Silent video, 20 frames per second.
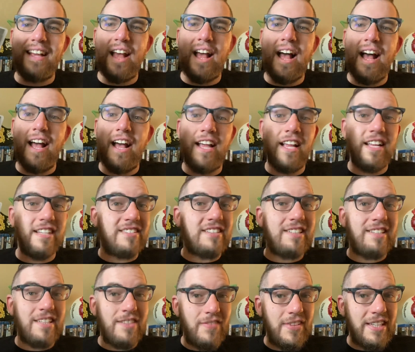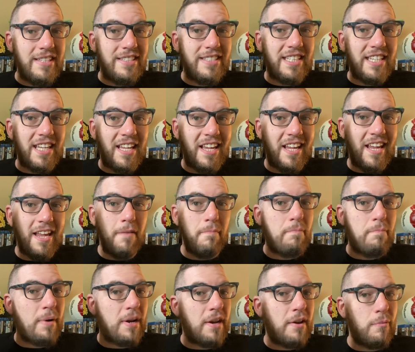Uh, it's a DVD,
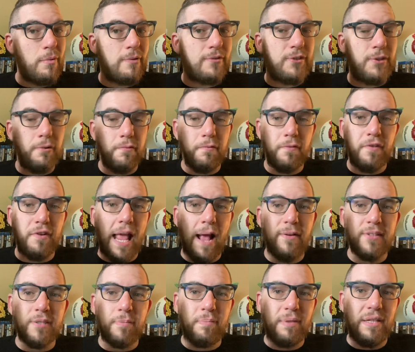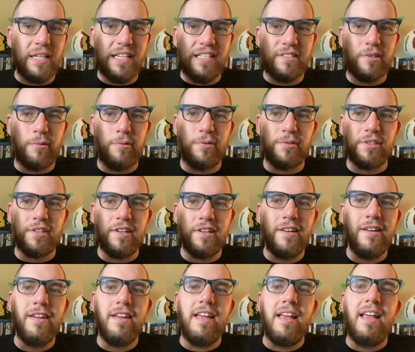but it will do for now as a placeholder.
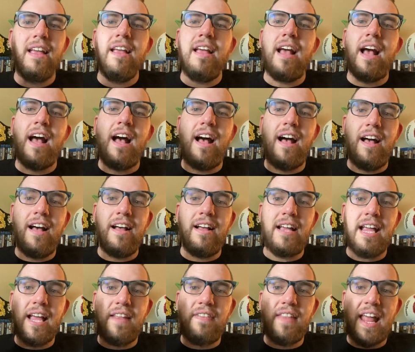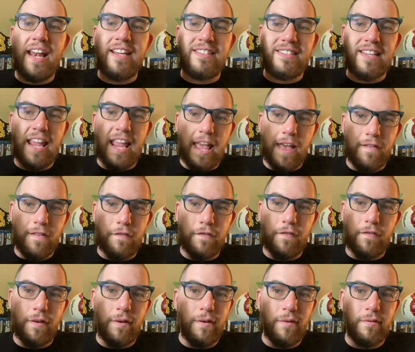Uh, and that is
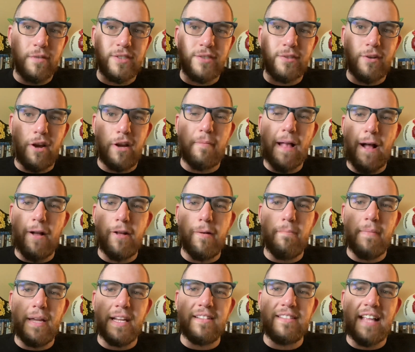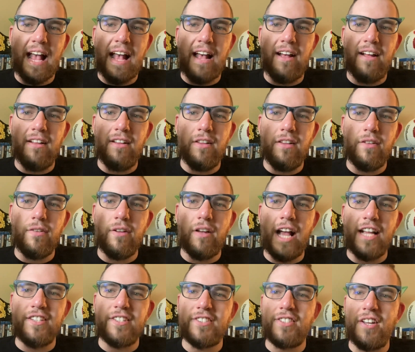If, starring Malcolm McDowell.
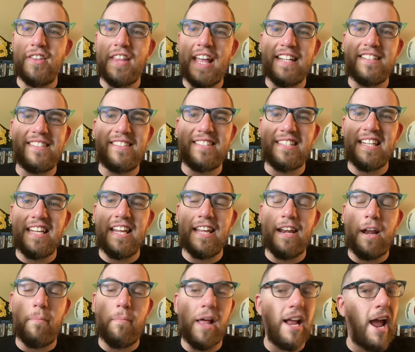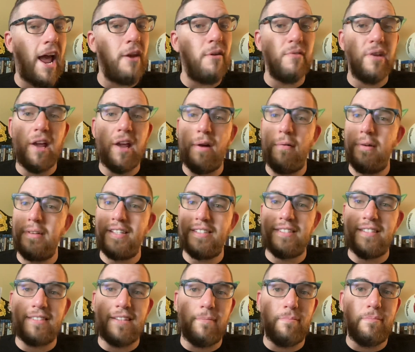I just saw that C and I'm like, I don't care what this
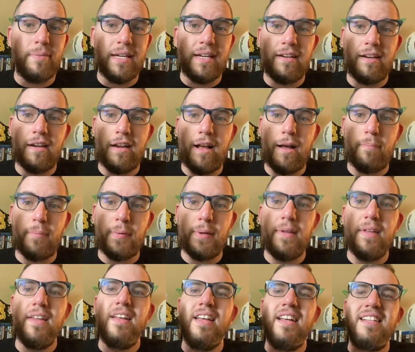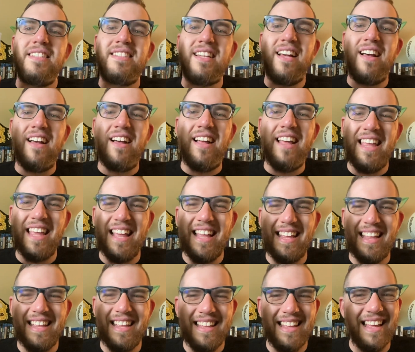is, I'm picking it up. So,
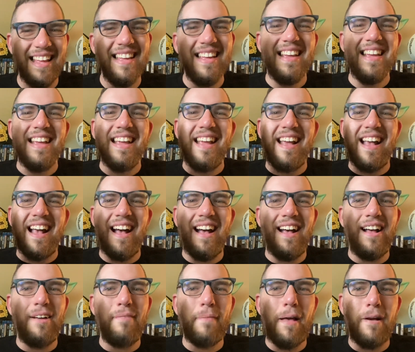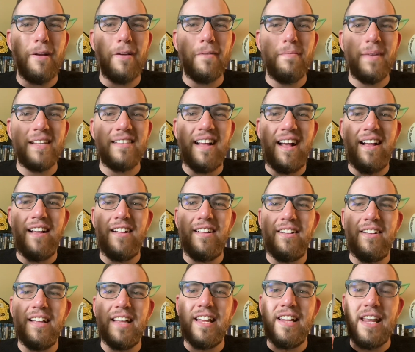uh, Malcolm
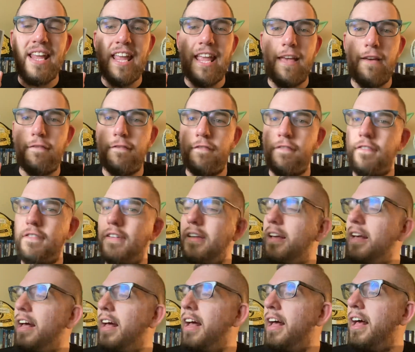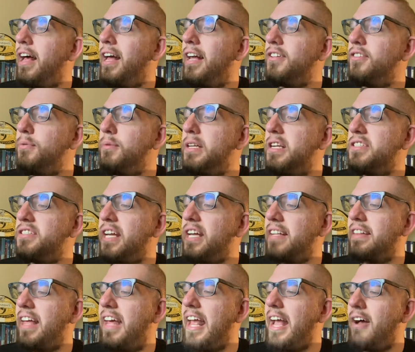McDowell in If. I do want to check
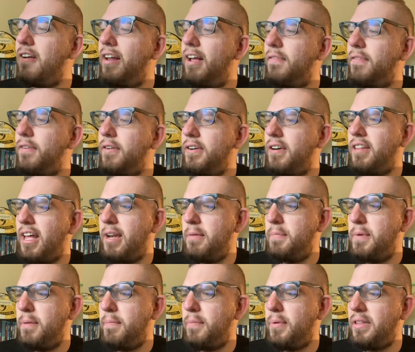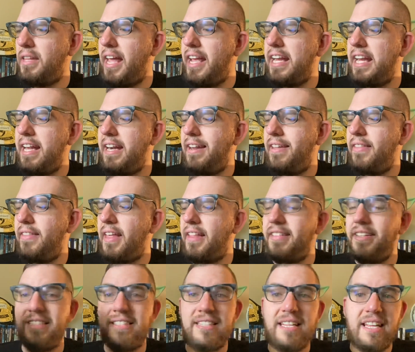that out. I've heard a lot of people like it, that
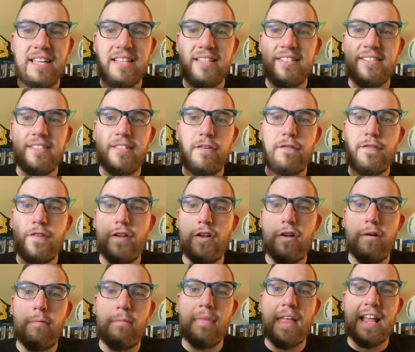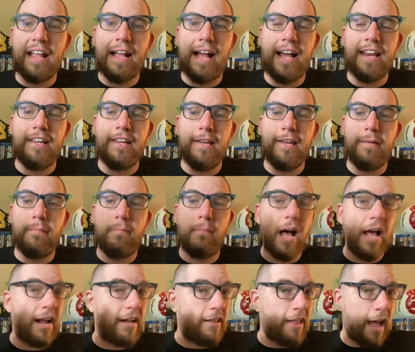this is the film that got him
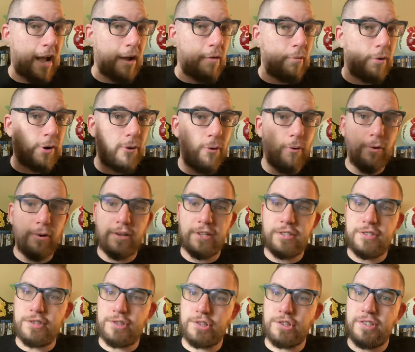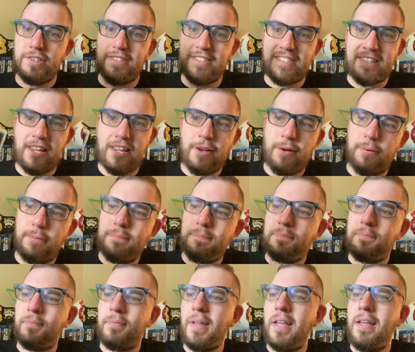A Clockwork Orange. So,
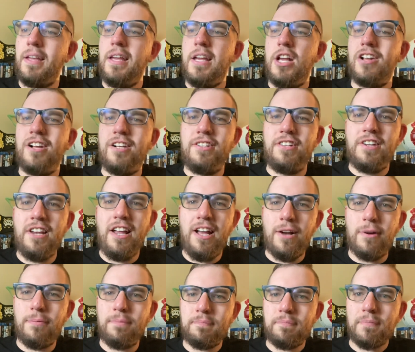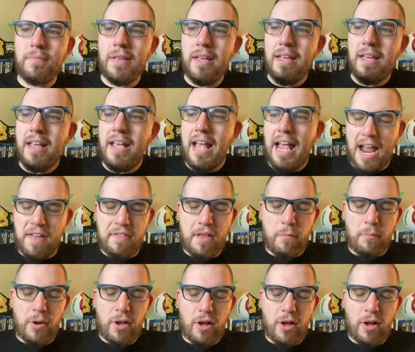good to know. And then we